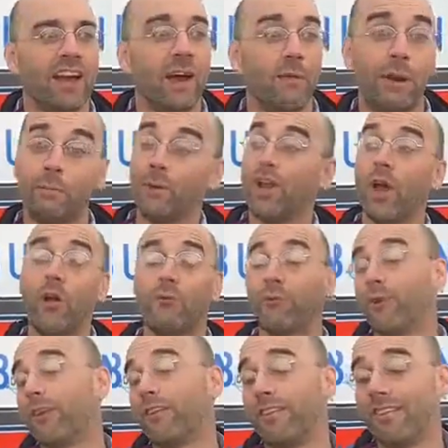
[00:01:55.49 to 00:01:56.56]
And we know,
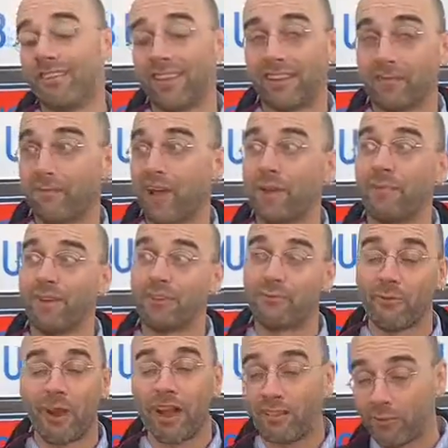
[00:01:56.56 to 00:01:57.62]
for instance, that the family and
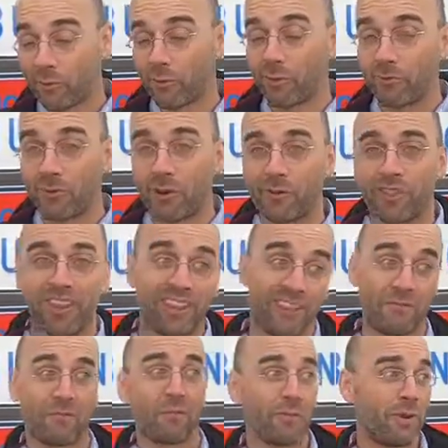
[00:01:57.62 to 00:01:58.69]
friends who are involved in this
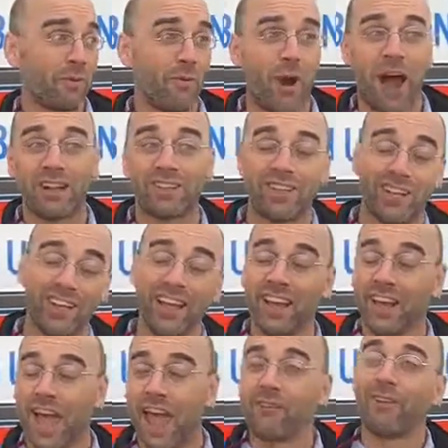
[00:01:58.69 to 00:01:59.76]
have sort of been watching
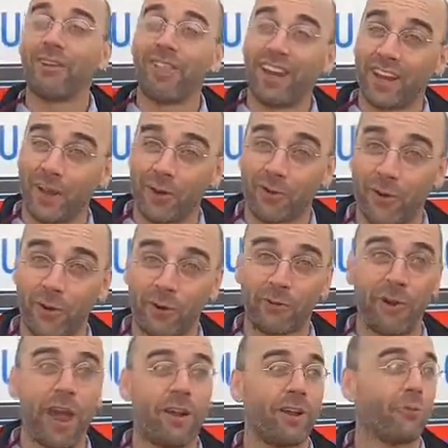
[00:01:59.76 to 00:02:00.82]
everything that goes on
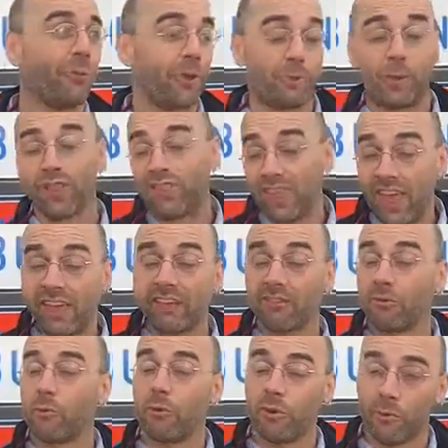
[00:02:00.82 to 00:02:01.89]
around it, which we think
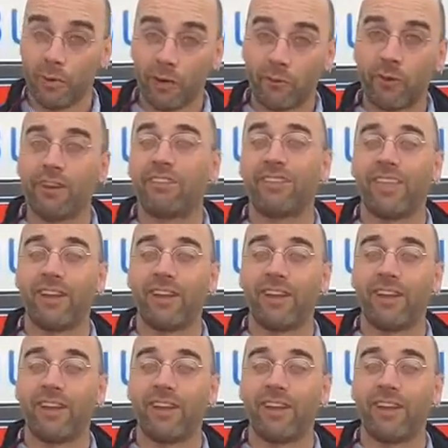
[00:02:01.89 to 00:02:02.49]
is going to increase